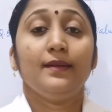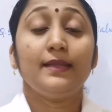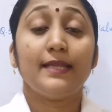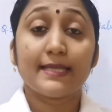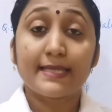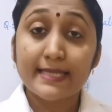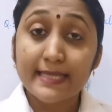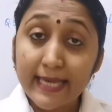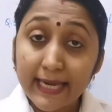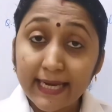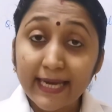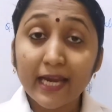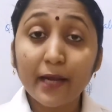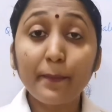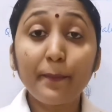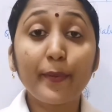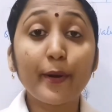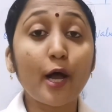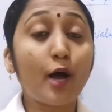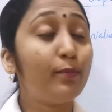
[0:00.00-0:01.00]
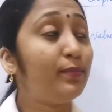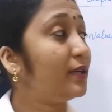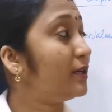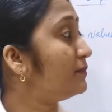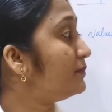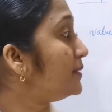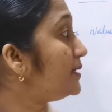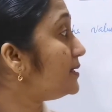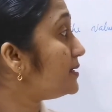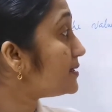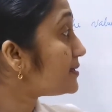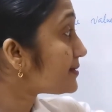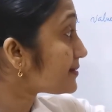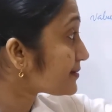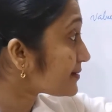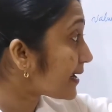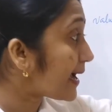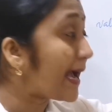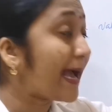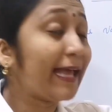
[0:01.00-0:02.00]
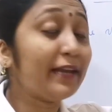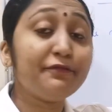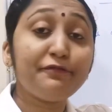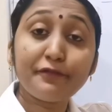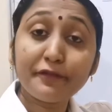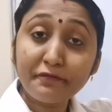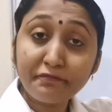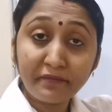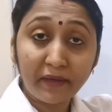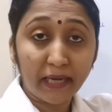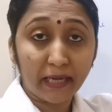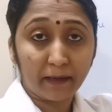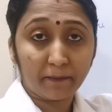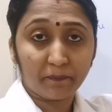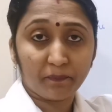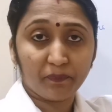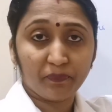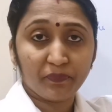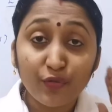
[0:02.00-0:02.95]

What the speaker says: The second problem is tan 15.